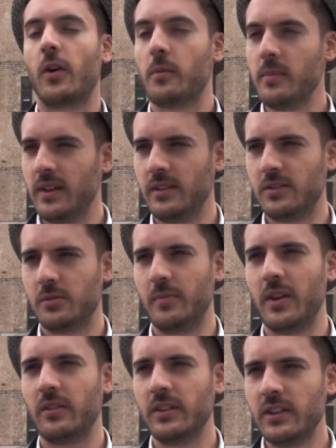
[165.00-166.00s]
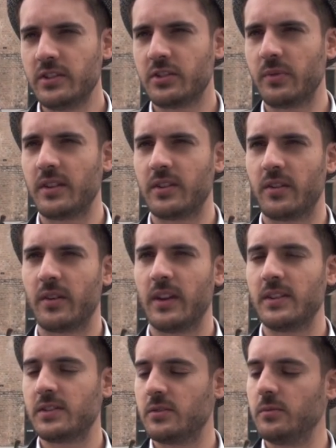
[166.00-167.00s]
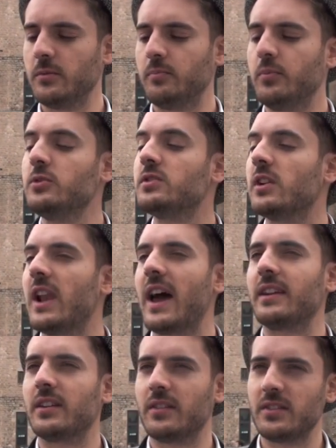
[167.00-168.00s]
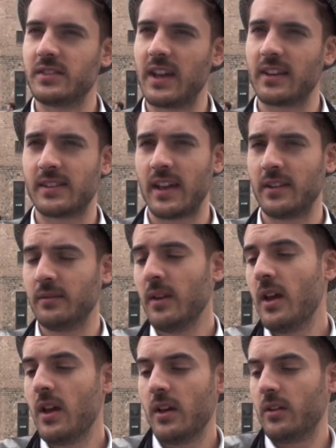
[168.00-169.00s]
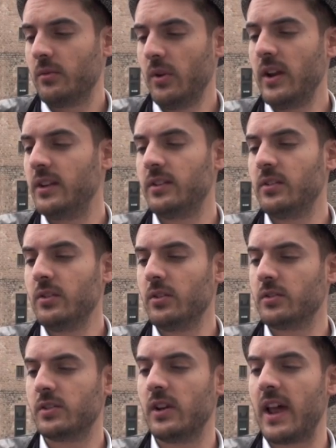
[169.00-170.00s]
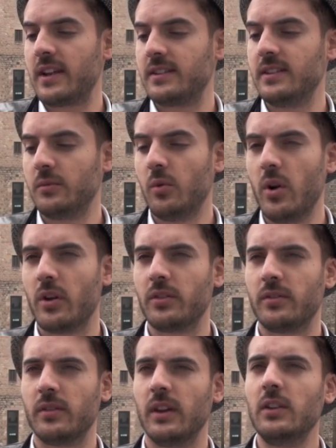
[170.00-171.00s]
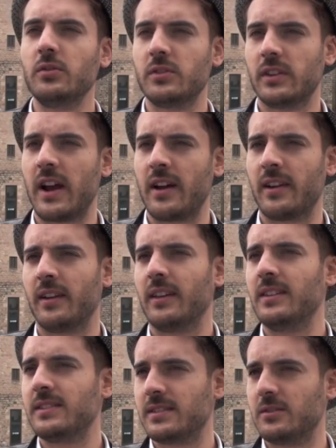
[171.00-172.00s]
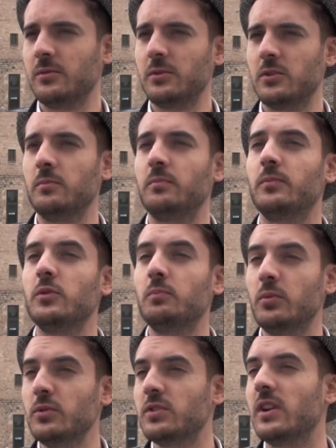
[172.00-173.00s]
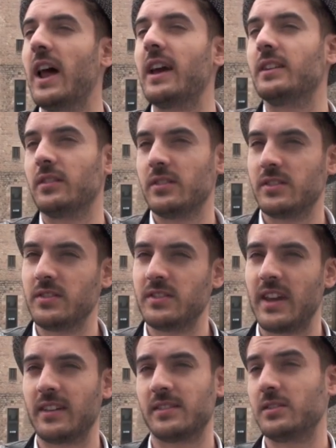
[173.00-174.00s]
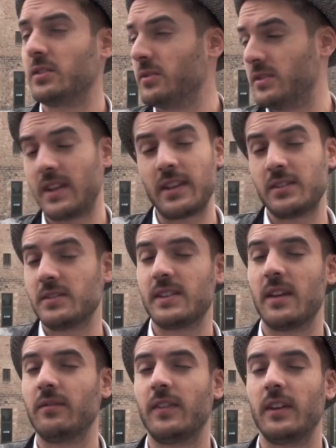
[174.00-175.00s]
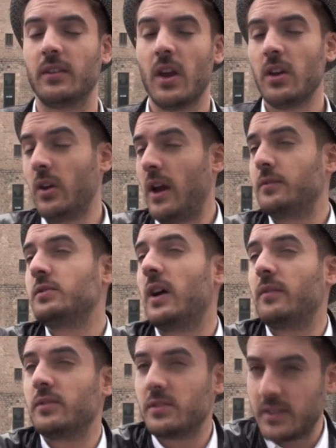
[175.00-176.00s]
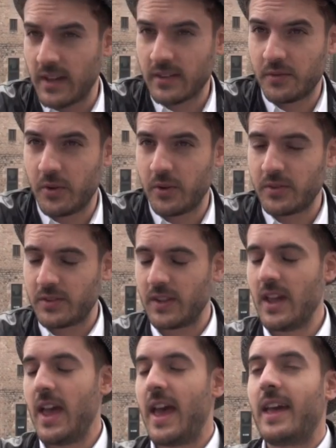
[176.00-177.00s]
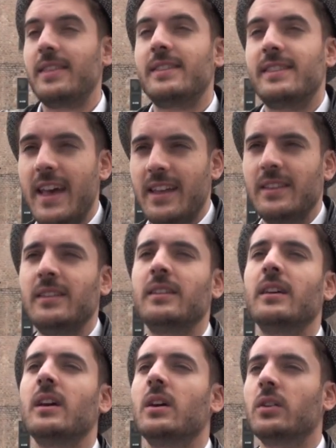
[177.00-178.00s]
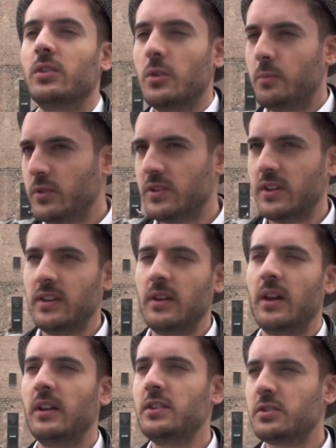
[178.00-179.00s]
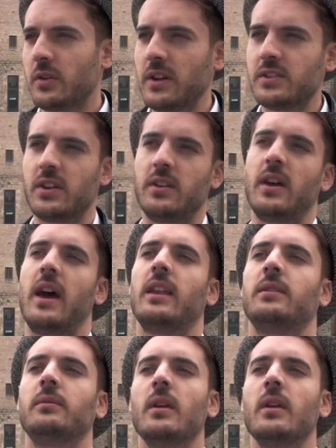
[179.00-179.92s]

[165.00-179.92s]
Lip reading: for me, to be an illustrator is to put the light on the text. And really, the Latin word, illustra, is to put the light on the text. So that's the same thing. You have to have the text first, and then you put the illustration. And